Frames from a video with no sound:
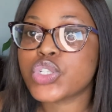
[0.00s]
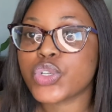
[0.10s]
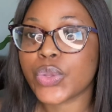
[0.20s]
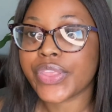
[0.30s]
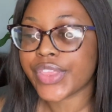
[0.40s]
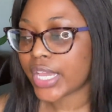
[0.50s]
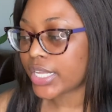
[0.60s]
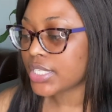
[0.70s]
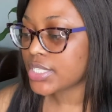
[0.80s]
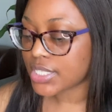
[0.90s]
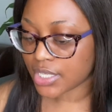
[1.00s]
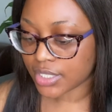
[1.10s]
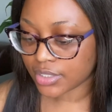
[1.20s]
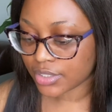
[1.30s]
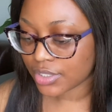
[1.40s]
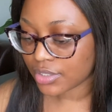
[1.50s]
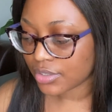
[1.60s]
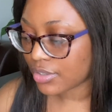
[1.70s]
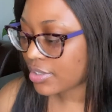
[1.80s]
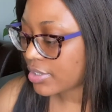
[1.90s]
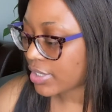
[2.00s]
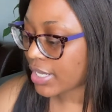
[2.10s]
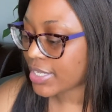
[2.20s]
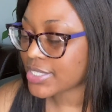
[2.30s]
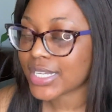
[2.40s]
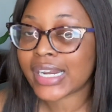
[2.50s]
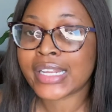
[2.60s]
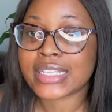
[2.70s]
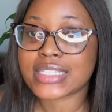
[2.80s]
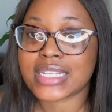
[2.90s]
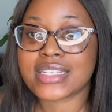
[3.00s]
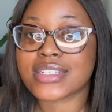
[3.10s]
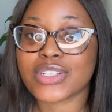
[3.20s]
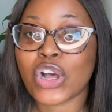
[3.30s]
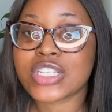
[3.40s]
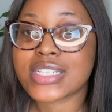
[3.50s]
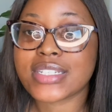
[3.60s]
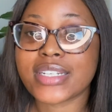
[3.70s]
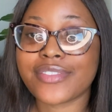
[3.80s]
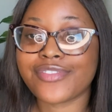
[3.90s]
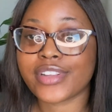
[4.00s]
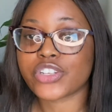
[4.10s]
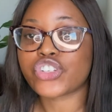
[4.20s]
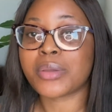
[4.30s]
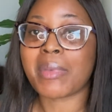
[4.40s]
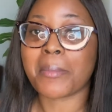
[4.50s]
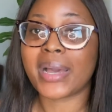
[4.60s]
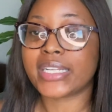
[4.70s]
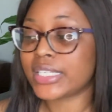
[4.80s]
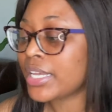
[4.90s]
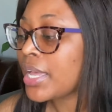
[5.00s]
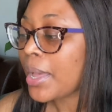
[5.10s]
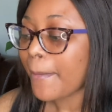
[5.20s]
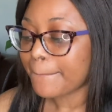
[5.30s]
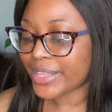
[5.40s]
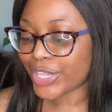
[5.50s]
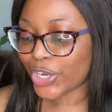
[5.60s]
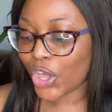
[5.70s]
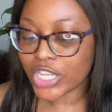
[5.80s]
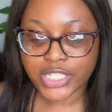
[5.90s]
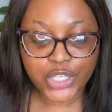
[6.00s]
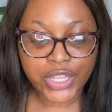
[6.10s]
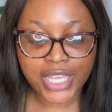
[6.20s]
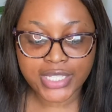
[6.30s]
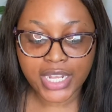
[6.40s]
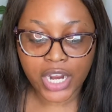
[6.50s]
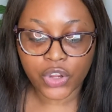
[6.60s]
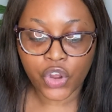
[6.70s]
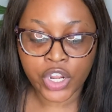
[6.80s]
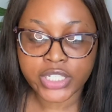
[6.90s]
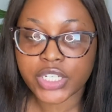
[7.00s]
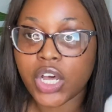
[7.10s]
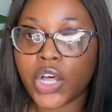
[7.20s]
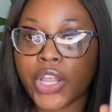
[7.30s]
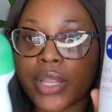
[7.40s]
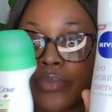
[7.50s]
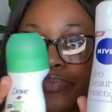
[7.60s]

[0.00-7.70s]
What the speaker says: two things. Oh guys, clicks is constantly finishing my money. But the last two things that I got are